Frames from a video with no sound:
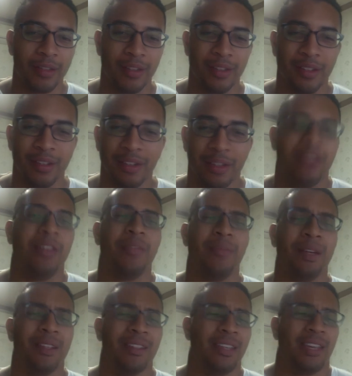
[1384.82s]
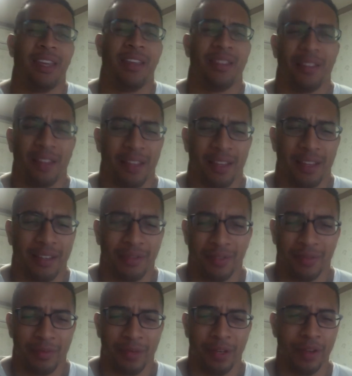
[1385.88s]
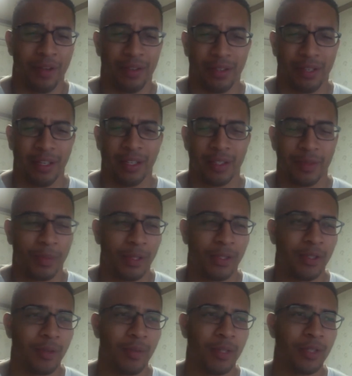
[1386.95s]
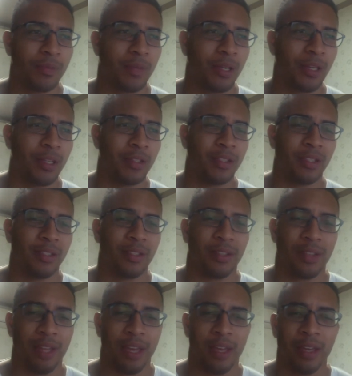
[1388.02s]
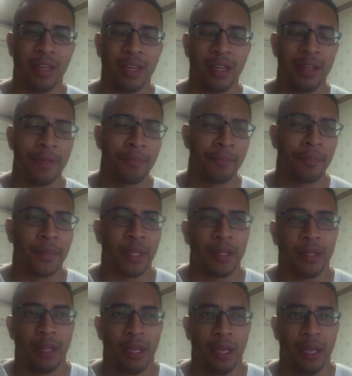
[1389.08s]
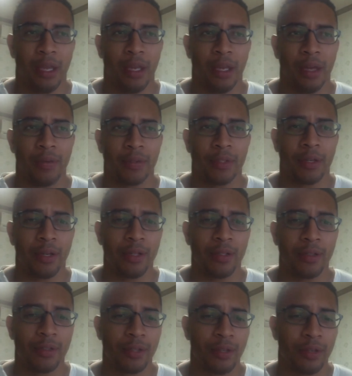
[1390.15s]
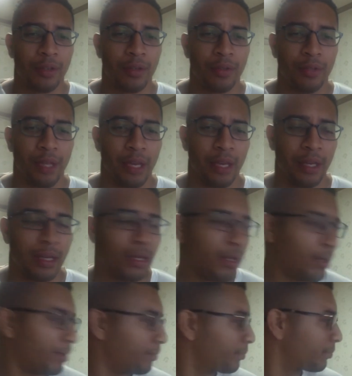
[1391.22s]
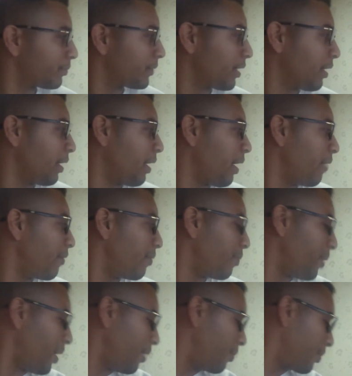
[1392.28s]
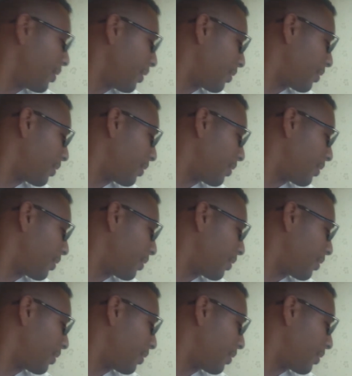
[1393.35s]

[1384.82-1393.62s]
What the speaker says: cleaning my teeth. Like it was weird. Like I spent so much money just on that. And I was also told that, and I have a paper here